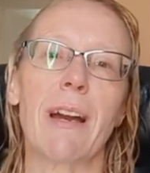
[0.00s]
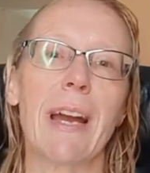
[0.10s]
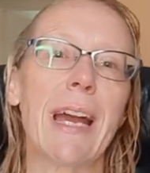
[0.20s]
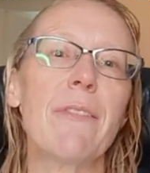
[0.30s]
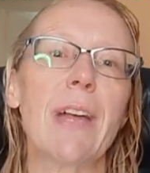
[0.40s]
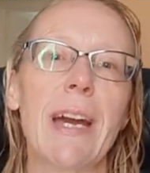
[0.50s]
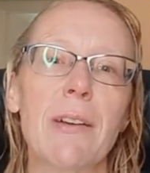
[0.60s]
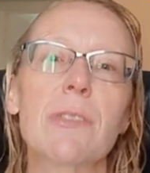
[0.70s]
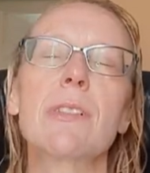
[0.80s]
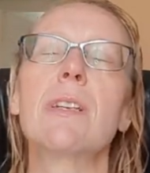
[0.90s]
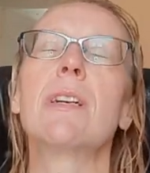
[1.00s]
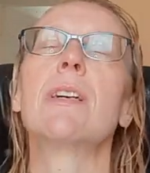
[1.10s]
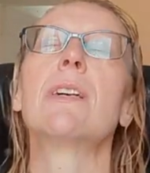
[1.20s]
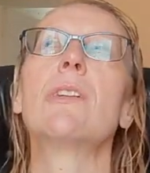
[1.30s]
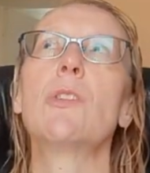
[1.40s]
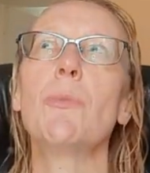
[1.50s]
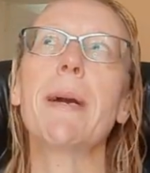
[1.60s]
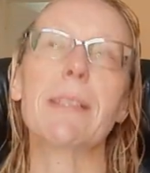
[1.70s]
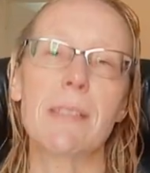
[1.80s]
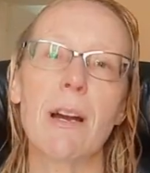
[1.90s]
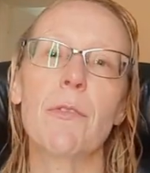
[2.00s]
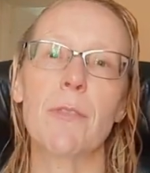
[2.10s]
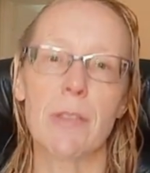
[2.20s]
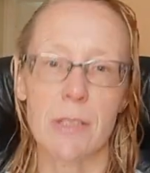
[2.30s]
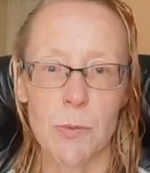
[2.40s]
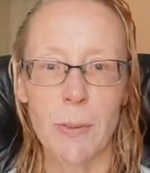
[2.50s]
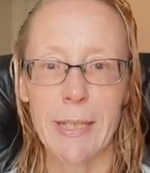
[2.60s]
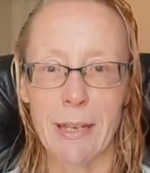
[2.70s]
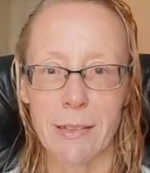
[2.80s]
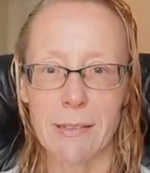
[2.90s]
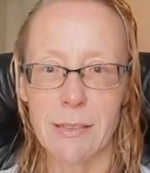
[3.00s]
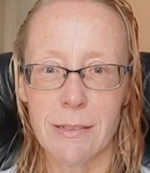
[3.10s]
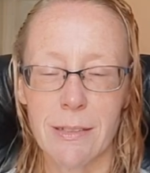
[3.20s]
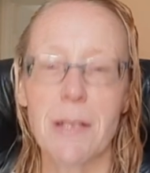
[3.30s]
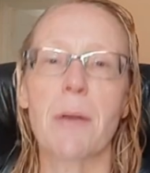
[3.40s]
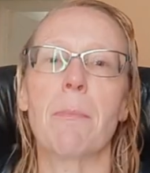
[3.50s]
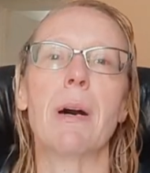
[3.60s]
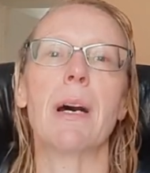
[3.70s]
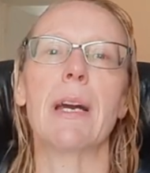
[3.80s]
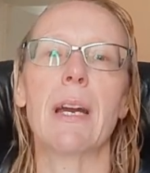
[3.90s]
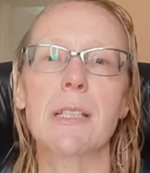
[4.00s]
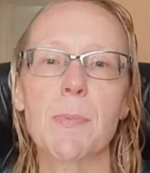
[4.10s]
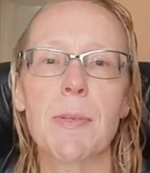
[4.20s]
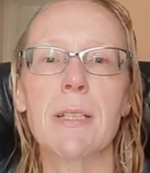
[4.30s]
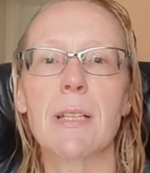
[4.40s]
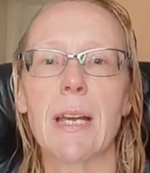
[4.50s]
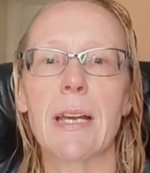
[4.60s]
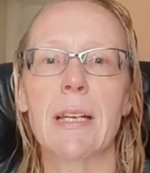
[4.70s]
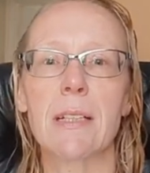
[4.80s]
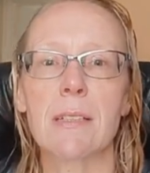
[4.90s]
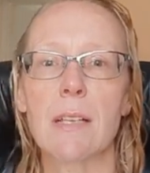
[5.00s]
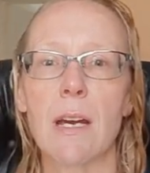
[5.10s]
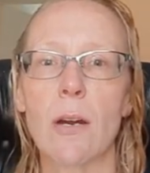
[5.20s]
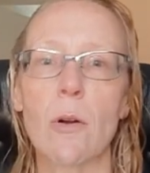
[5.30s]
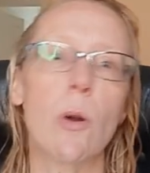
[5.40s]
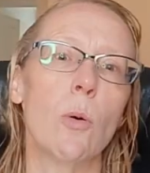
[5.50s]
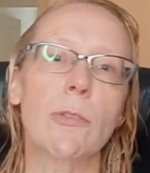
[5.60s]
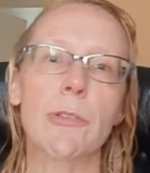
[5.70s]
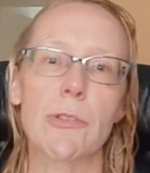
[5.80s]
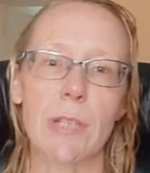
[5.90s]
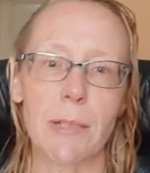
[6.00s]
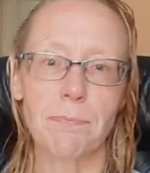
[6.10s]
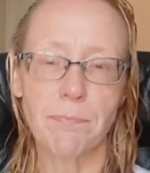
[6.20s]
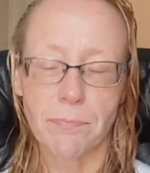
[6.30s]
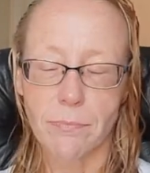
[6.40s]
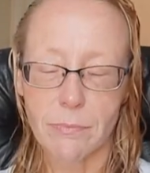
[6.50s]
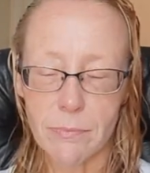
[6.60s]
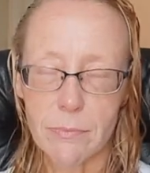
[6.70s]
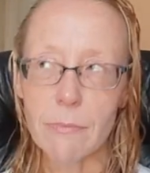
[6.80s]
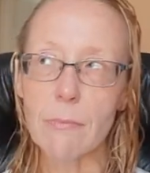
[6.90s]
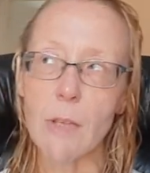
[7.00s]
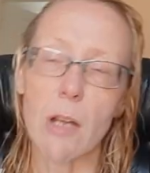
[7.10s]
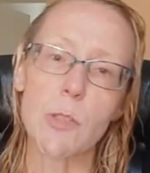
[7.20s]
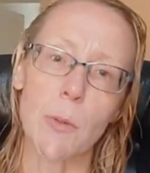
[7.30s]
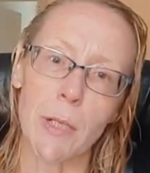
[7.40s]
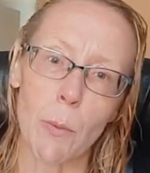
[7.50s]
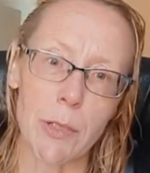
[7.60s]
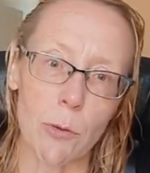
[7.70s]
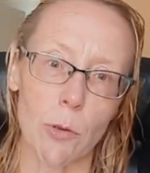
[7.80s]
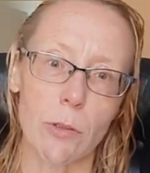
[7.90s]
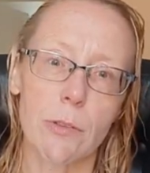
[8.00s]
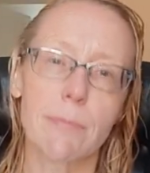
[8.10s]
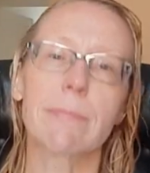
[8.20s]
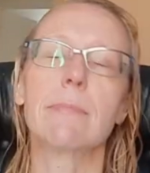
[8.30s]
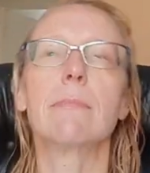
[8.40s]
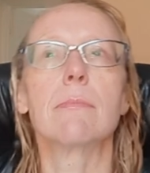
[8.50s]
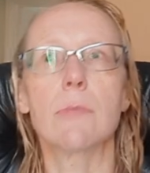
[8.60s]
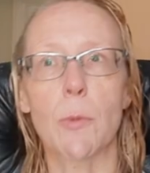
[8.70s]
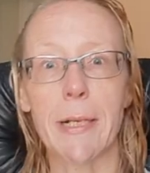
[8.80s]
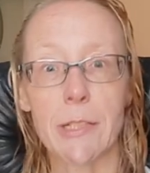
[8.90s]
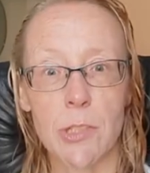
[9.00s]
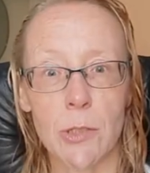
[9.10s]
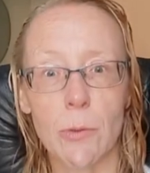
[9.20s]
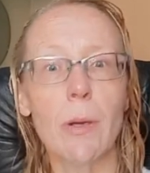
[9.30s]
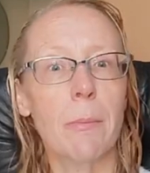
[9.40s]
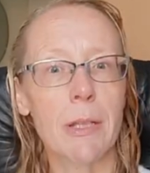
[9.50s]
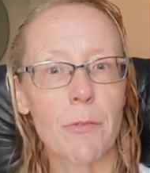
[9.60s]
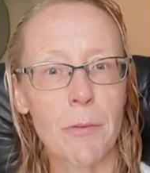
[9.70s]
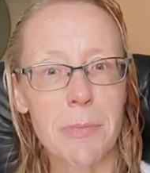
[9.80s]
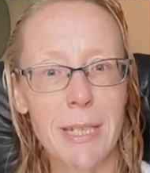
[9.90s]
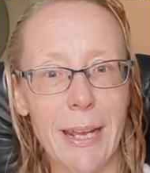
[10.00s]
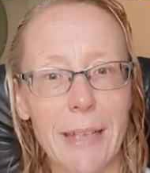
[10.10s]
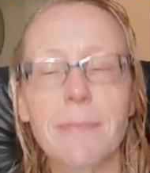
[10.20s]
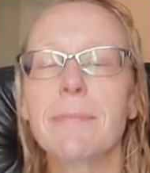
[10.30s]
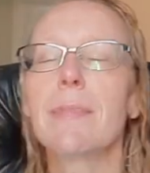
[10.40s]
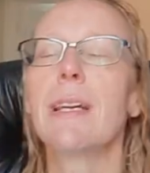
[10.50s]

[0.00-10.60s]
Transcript: have the house to myself this weekend. My husband and our older son, our 21-year-old, 22 a month from today,